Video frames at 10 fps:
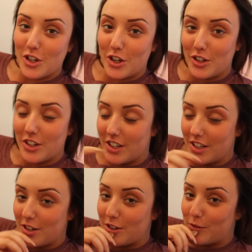done,
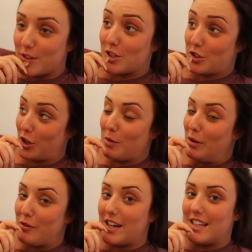which is going to
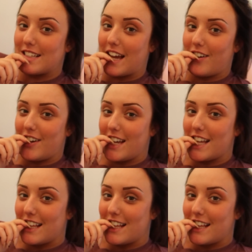be really scary.